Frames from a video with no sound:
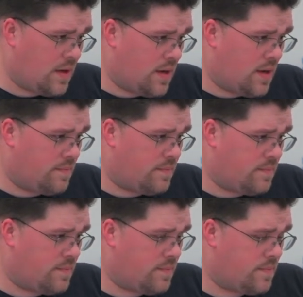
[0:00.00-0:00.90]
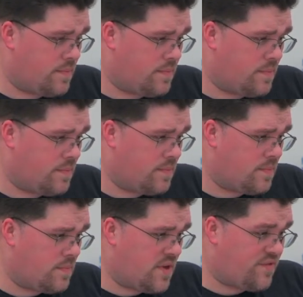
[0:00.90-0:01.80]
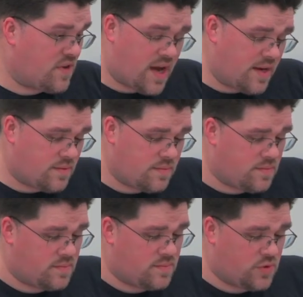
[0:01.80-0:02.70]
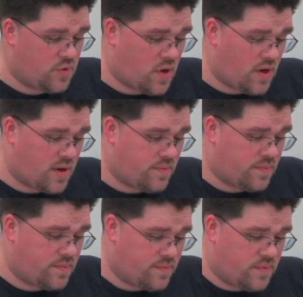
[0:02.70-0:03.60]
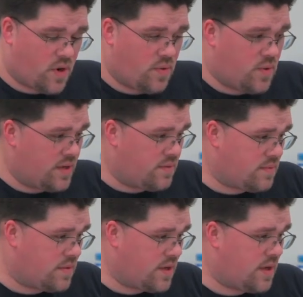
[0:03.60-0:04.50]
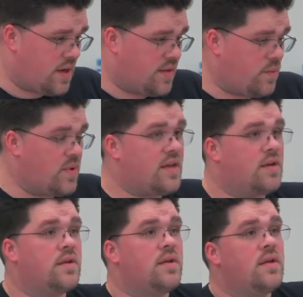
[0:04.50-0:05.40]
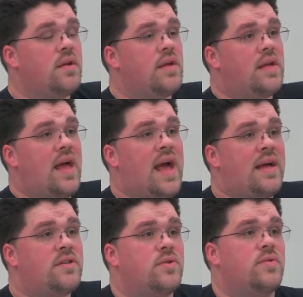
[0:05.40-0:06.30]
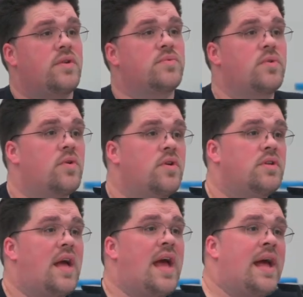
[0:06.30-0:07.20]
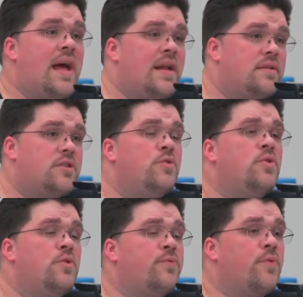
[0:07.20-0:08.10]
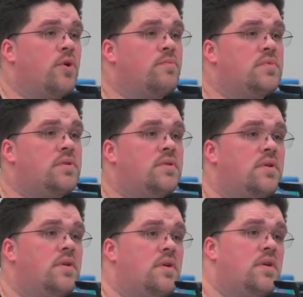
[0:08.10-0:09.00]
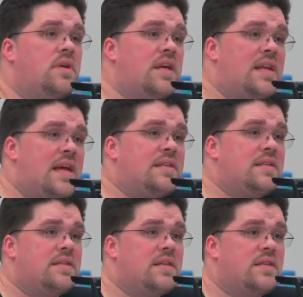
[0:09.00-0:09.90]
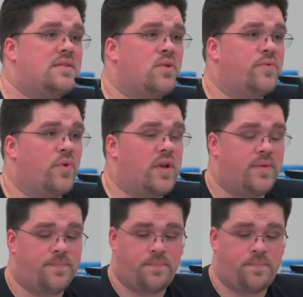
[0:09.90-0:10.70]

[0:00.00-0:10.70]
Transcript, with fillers: Um, if not, draw draw one that, uh, that we can add to, because we're going to add two U-forms connected to this ovoid.